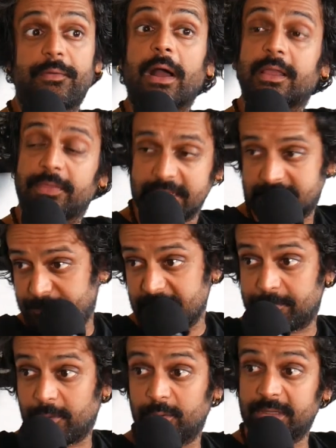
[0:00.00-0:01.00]
fuck these
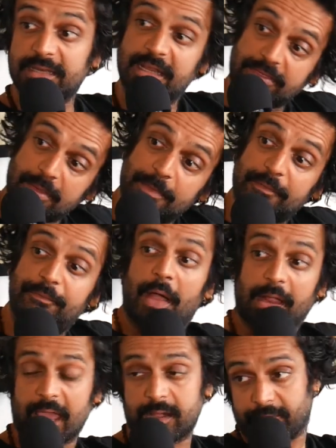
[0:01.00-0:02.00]
people. We need to get them the
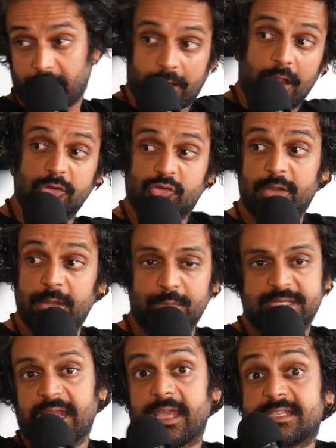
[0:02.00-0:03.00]
fuck out of our country. It
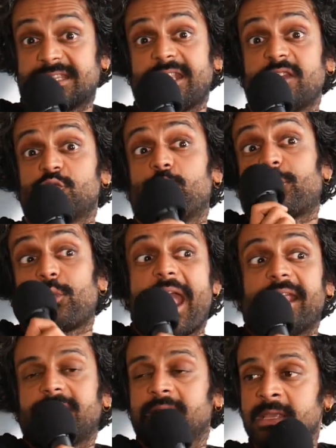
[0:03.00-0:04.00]
was an existential
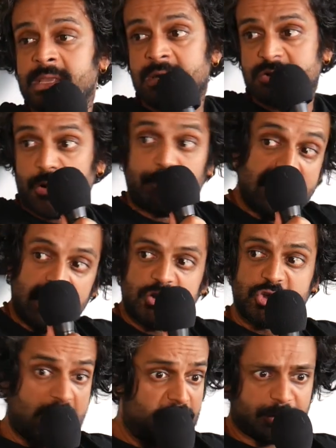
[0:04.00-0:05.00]
threat. So being
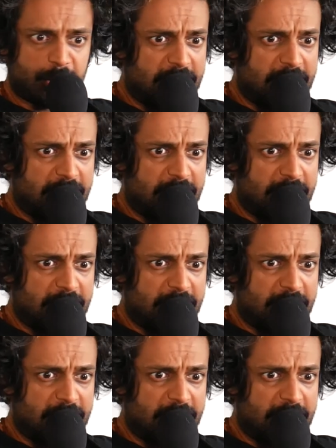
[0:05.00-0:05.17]
in jail, they're